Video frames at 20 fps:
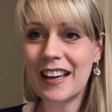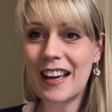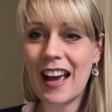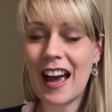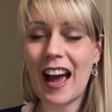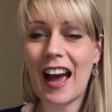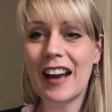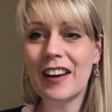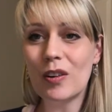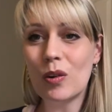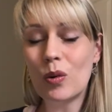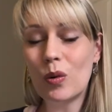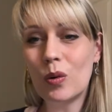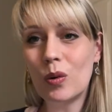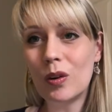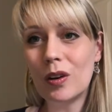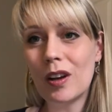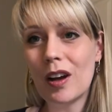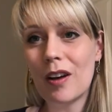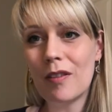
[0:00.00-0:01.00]
and all
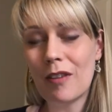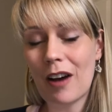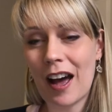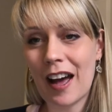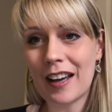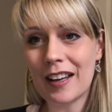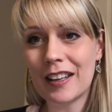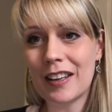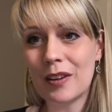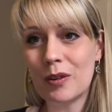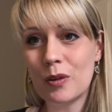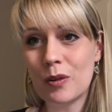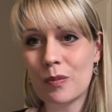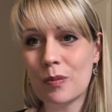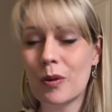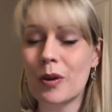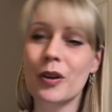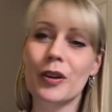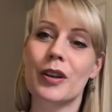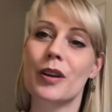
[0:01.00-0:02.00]
of our
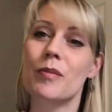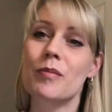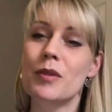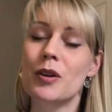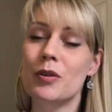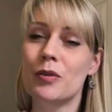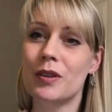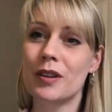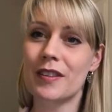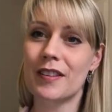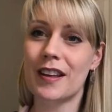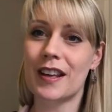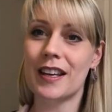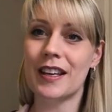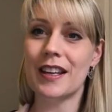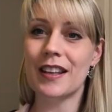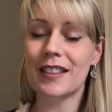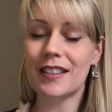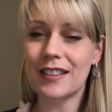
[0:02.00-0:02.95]
Gillsborough community.